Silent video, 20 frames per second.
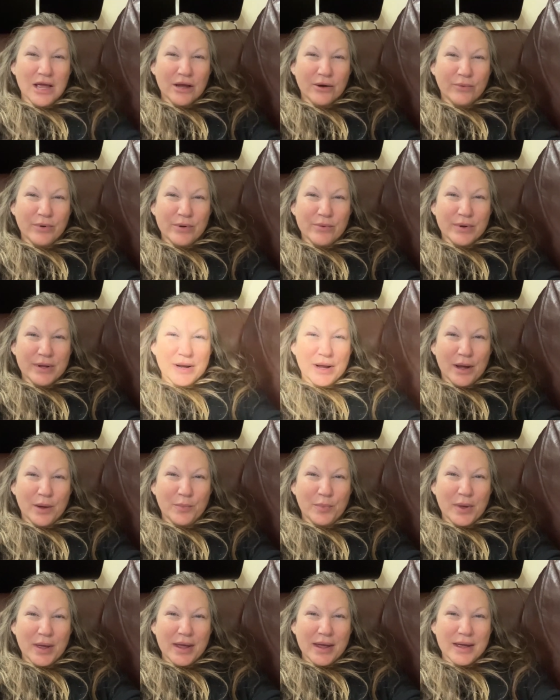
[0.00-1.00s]
We went up
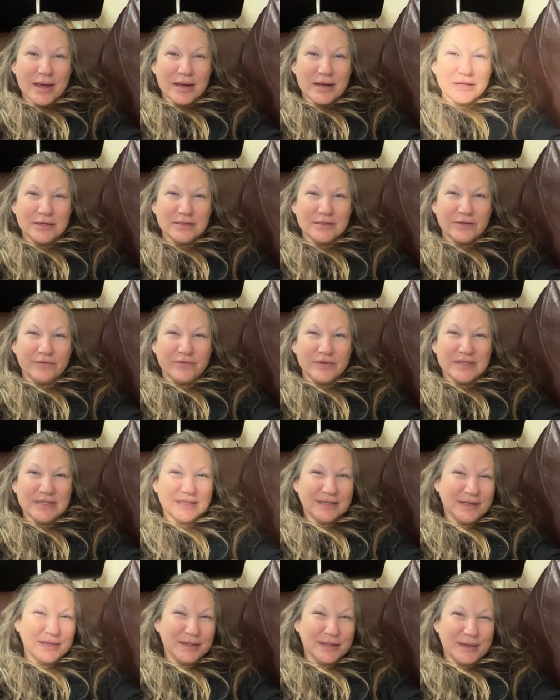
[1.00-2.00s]
and
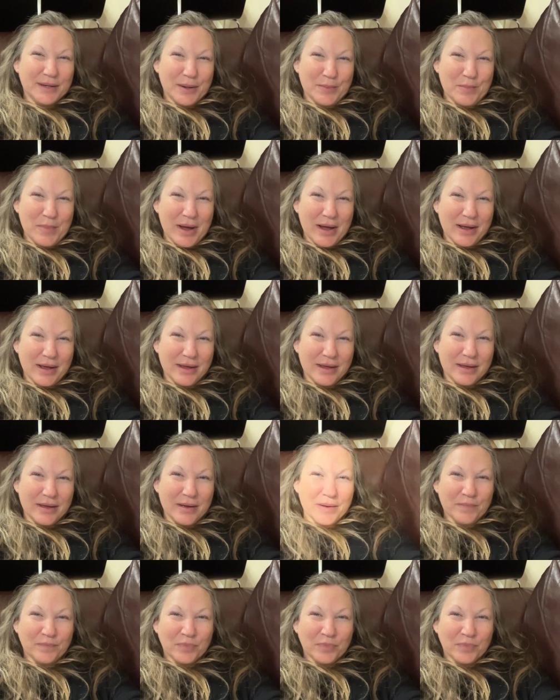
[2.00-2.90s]
visited my